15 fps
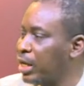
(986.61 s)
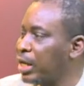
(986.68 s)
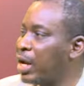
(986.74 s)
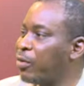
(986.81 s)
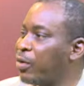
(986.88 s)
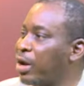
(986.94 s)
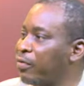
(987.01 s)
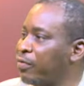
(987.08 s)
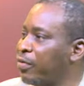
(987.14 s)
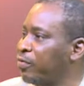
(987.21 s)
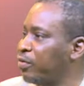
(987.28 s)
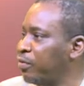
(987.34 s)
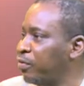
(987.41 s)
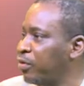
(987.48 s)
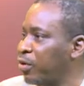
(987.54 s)
Now we have
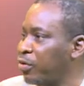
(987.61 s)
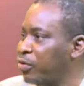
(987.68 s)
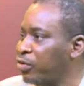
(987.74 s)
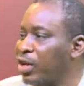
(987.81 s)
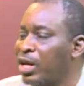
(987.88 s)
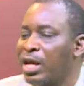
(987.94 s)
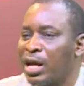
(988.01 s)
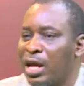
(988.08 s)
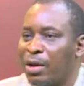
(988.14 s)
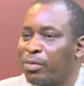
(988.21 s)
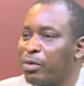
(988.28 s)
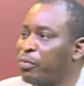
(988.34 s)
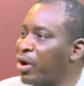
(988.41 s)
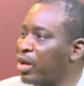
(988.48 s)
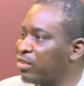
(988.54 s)
50 floors
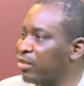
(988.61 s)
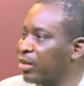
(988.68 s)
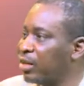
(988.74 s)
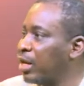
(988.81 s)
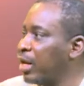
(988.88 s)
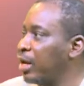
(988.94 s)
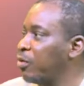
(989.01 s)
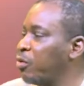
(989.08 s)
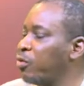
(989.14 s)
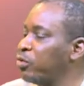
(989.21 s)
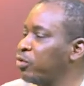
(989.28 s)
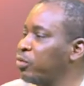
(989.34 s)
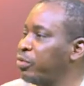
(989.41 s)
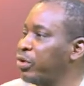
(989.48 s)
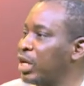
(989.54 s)
and people are saying, hey, we
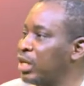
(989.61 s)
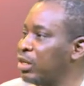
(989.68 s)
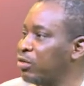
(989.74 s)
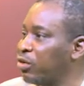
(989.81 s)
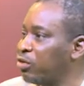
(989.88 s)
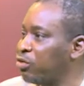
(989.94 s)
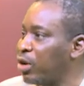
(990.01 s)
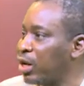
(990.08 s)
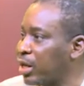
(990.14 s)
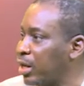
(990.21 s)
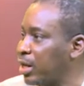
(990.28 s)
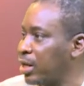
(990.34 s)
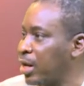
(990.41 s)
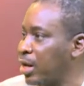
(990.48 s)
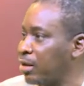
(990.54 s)
want to bring in industrial
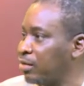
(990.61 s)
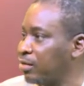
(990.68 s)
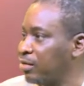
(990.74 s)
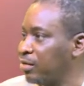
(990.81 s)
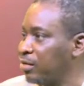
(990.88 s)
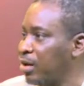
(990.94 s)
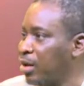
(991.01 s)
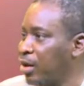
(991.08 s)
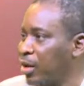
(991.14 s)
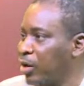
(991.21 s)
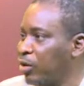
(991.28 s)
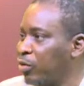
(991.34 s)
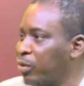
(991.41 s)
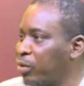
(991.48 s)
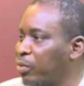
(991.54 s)
cleaners,
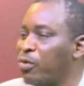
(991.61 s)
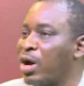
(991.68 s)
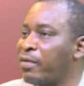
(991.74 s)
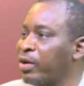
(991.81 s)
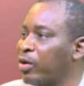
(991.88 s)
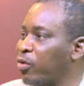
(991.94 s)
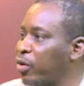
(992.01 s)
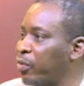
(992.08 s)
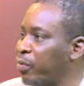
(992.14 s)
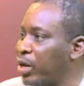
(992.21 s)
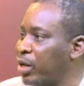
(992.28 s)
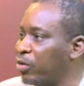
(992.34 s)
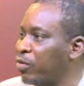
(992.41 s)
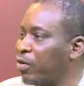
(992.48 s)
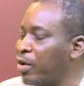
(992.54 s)
you know, people who have
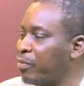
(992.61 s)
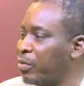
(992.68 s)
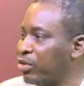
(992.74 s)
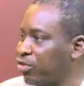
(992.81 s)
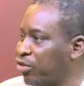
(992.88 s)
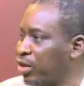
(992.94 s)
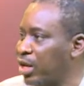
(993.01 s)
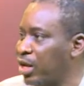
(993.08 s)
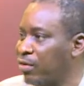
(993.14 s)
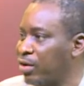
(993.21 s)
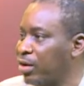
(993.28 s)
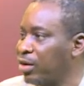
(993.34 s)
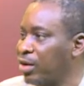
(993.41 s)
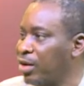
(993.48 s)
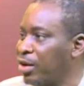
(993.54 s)
equipment, who have
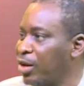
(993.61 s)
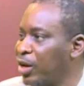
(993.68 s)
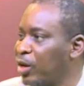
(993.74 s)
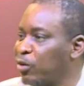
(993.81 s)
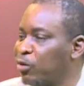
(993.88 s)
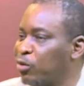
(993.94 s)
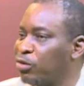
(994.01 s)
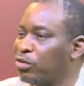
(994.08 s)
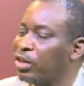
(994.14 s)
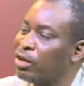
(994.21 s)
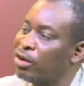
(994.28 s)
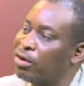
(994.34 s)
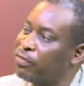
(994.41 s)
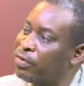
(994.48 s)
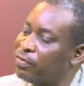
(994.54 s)
machinery, you know, to
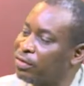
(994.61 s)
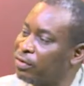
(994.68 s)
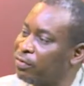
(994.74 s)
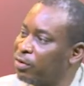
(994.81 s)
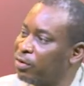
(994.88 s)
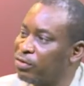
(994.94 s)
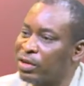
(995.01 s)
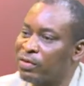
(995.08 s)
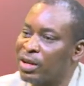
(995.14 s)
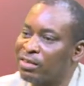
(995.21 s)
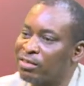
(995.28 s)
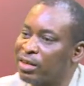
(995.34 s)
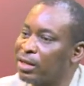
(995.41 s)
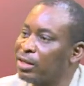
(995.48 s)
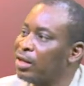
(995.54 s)
take off 50 floors. And you
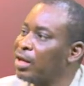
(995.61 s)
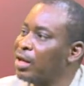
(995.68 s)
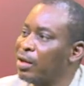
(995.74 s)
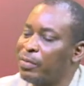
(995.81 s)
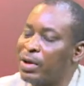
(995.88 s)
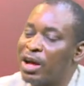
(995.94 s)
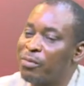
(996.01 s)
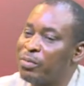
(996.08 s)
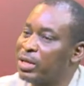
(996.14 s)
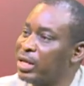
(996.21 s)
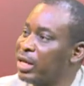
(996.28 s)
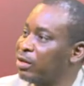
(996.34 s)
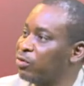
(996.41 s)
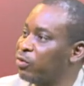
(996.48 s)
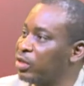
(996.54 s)
are saying, well, I've been
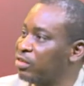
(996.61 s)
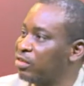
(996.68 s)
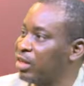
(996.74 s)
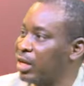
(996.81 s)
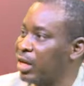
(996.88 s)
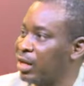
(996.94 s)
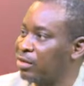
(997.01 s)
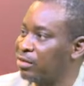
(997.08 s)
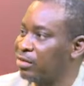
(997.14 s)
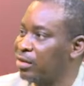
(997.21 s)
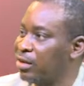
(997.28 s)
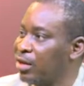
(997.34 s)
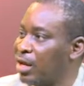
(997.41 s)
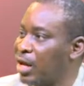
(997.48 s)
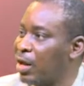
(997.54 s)
here 20 years,
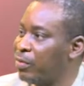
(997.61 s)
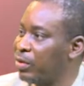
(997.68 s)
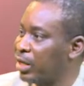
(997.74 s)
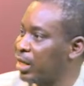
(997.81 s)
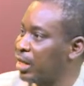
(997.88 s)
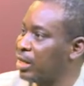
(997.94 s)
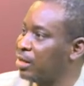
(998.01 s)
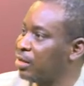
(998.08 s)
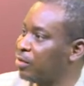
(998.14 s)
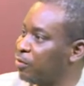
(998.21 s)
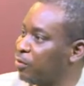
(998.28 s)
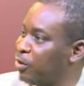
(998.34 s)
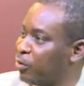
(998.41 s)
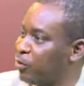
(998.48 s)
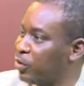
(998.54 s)
I've been cleaning
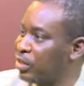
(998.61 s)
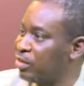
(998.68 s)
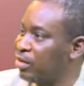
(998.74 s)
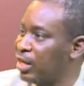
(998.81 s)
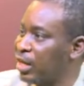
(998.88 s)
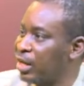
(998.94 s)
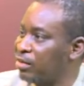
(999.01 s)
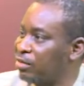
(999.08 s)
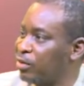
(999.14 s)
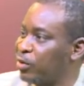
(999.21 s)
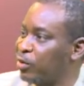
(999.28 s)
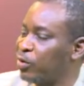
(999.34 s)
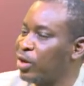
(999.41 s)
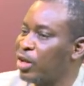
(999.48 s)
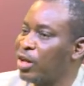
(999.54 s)
this floor 20 years,
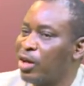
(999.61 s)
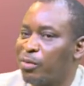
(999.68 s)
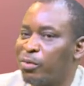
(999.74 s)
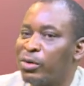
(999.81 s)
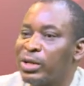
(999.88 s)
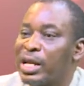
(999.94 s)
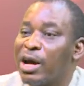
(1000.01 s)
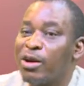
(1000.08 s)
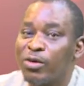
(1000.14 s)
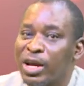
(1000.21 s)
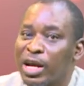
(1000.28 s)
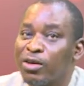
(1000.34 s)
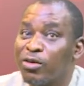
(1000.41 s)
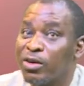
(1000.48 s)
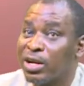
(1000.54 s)
you know, but now you
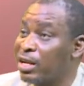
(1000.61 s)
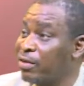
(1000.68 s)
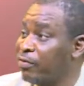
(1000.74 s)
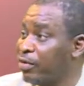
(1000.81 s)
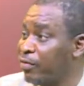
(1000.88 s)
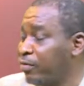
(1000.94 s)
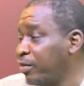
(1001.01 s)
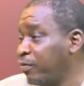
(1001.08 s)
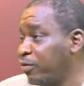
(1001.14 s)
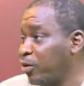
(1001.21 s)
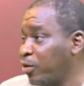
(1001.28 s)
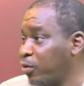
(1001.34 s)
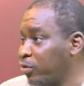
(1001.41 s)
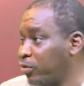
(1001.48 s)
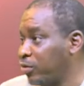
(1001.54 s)
cannot clean 50
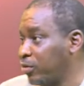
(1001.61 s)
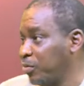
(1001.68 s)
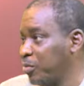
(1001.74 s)
floors.